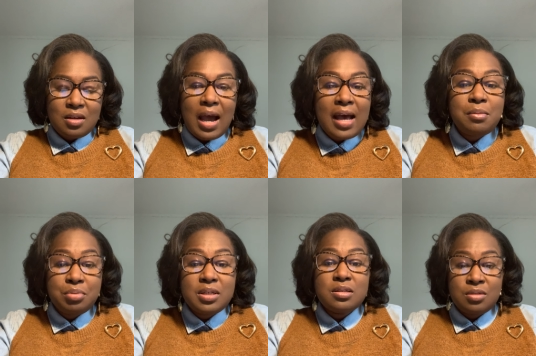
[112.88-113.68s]
I had
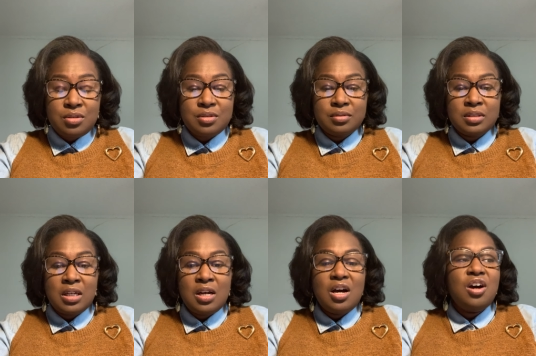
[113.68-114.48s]
plans too
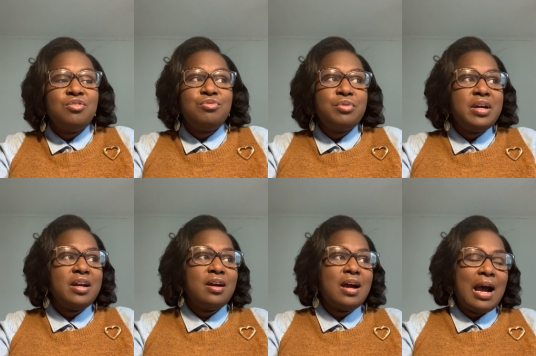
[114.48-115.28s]
of
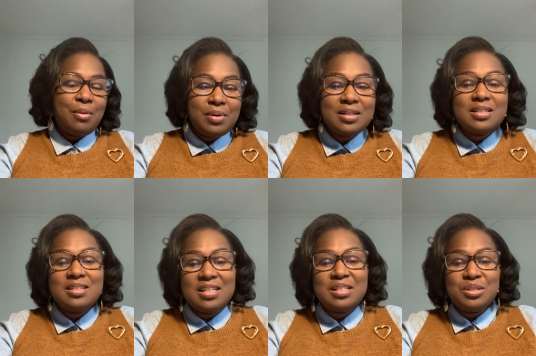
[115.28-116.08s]
where I wanted to
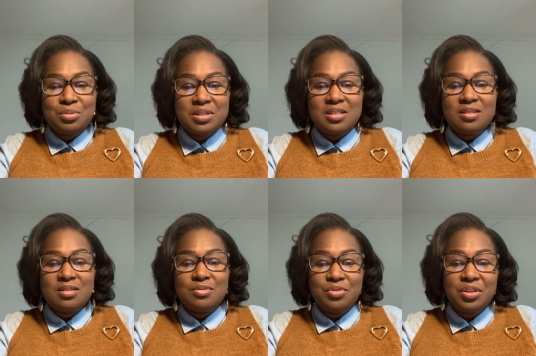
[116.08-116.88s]
take the
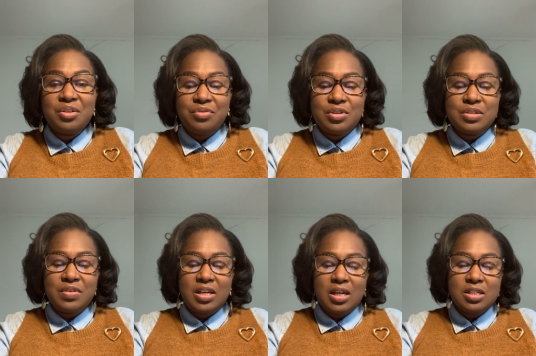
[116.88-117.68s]
twins for their first
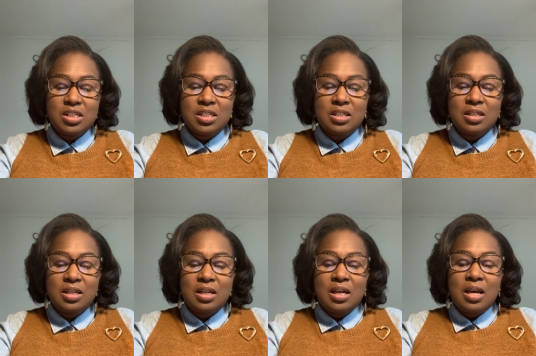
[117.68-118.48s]
vacation,
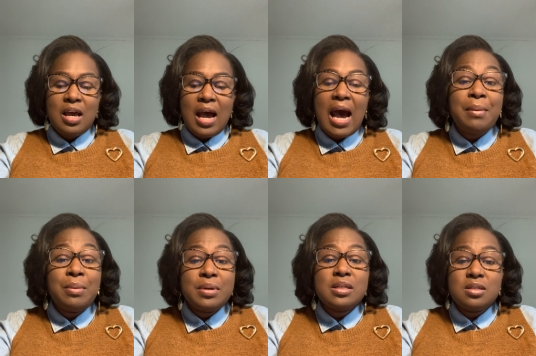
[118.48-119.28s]
how I
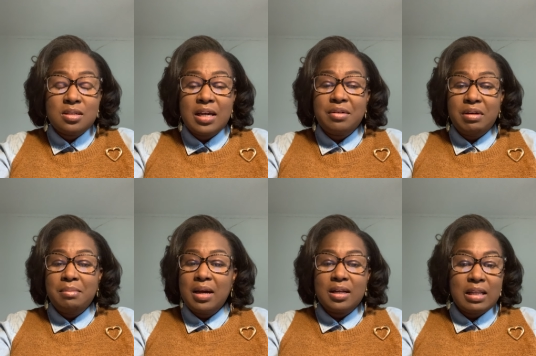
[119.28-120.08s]
wanted to decorate
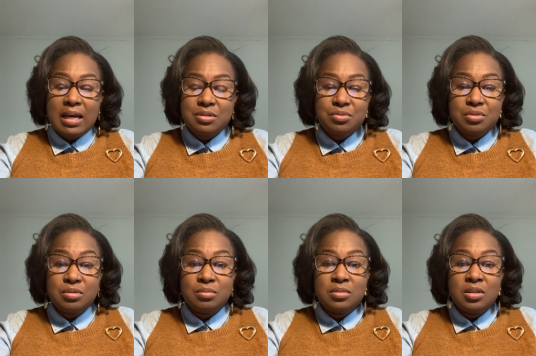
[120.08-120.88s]
my
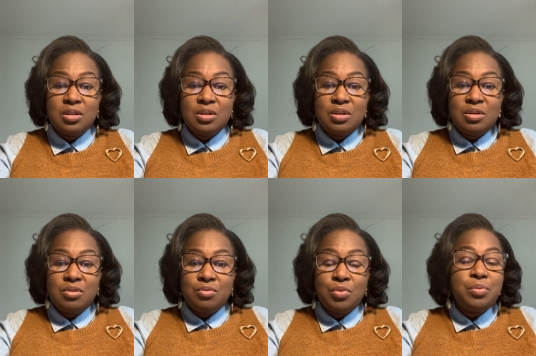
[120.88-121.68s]
classroom
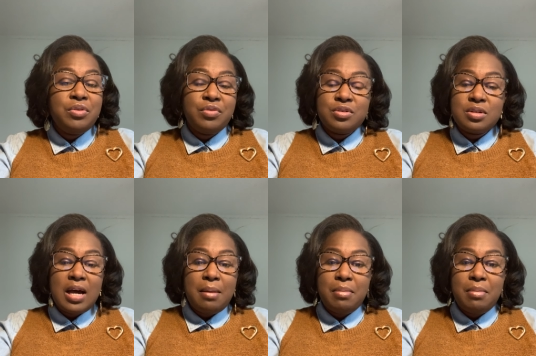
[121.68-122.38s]
when we first got